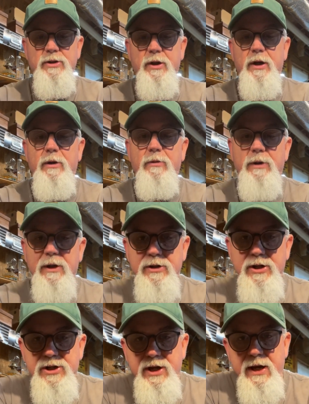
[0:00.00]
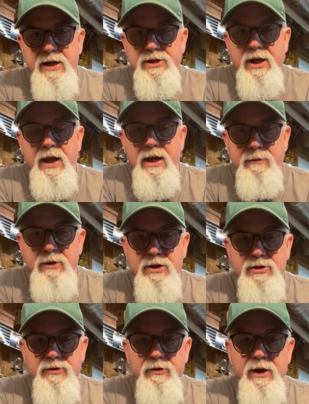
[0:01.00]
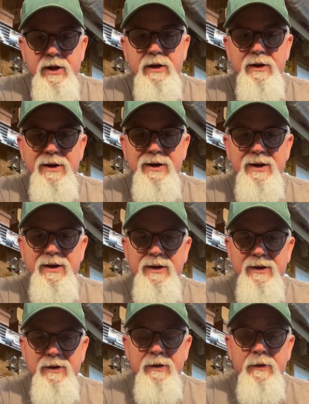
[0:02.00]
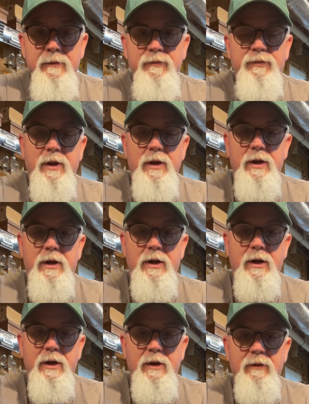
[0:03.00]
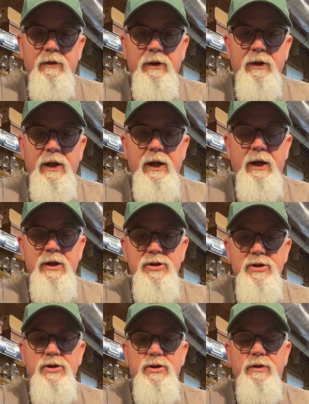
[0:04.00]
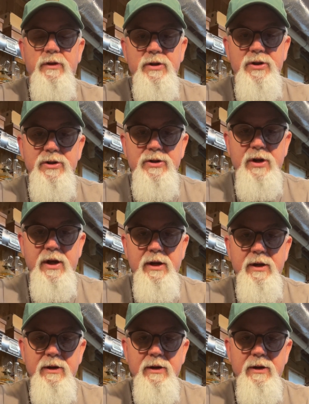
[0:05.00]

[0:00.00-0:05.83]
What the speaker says: ago, and it just has came yesterday. And this is a